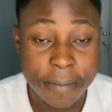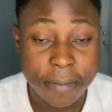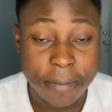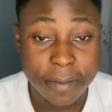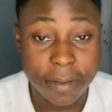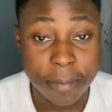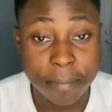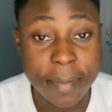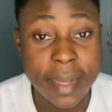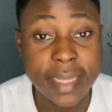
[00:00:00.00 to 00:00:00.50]

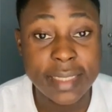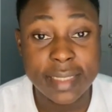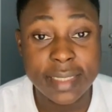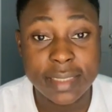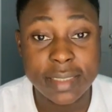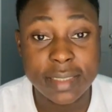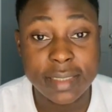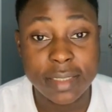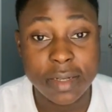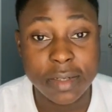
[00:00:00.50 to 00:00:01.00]

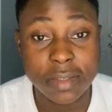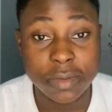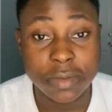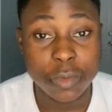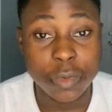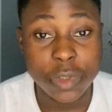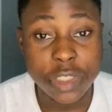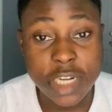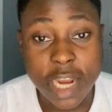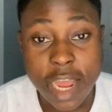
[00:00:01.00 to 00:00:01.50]
Depending on
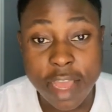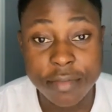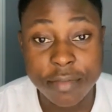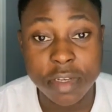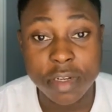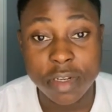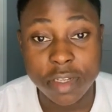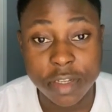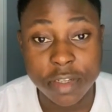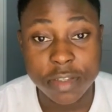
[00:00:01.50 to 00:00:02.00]
which Ivy
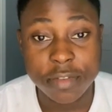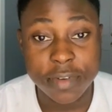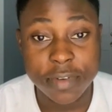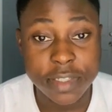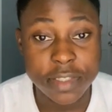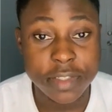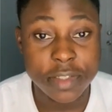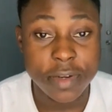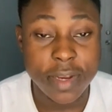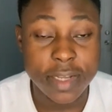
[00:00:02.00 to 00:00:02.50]
League
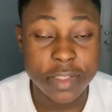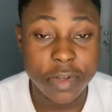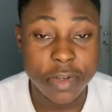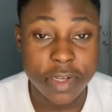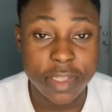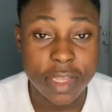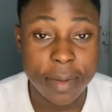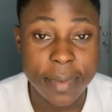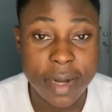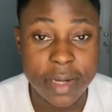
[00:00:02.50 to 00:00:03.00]
university you are
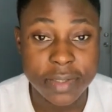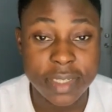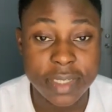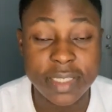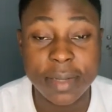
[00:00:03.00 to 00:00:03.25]
talking about and